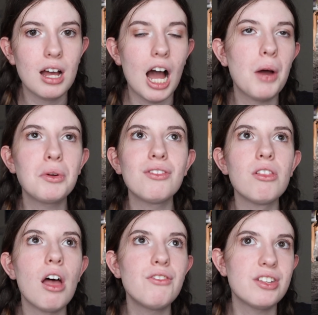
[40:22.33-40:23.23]
I would have
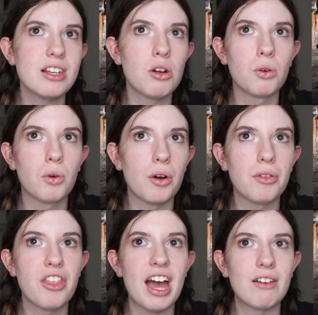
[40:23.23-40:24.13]
loved to see her growth
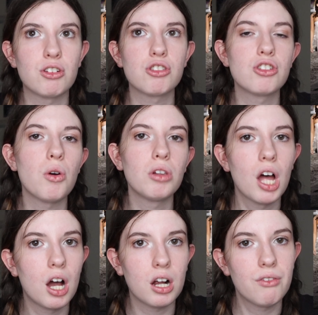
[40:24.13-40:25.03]
that after so
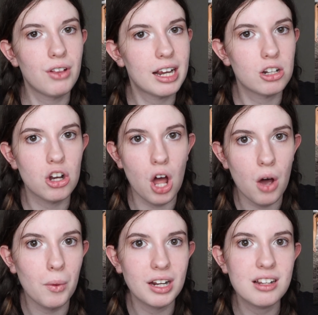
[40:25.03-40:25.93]
long of like
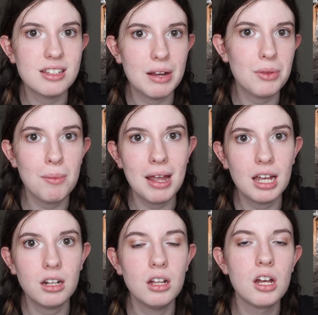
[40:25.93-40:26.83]
not wanting to stay with a
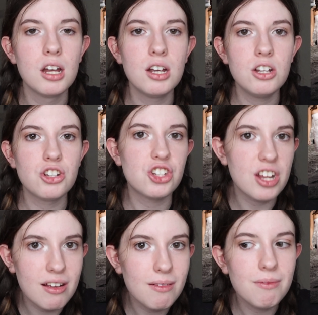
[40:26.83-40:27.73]
man,
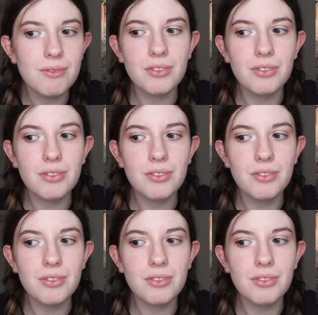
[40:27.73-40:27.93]
she